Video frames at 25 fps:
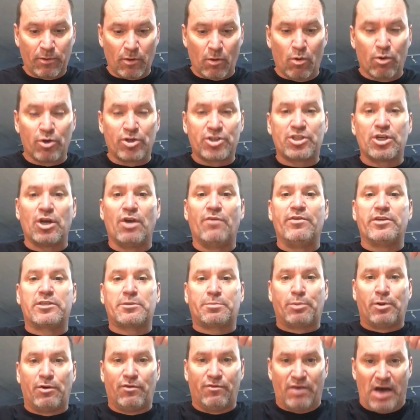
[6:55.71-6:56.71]
or service
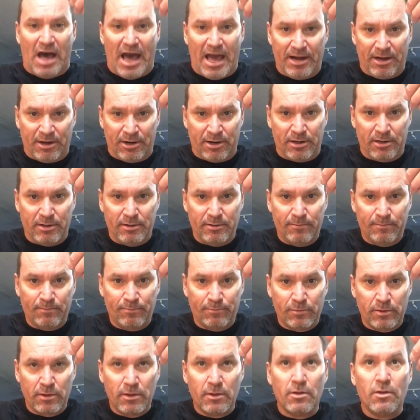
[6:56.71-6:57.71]
provider
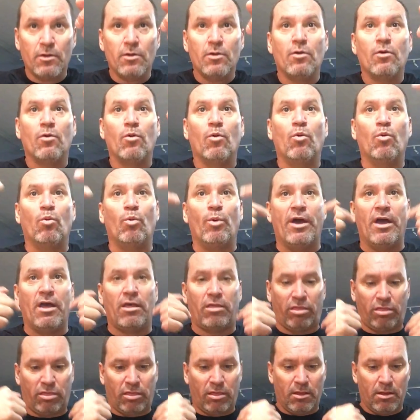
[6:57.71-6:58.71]

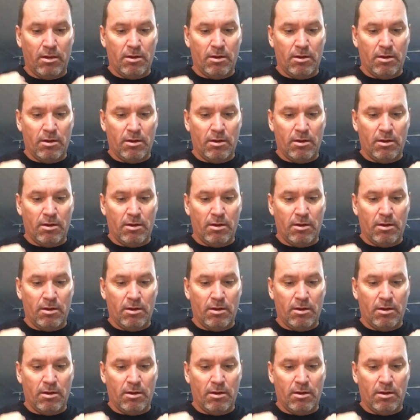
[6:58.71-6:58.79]
with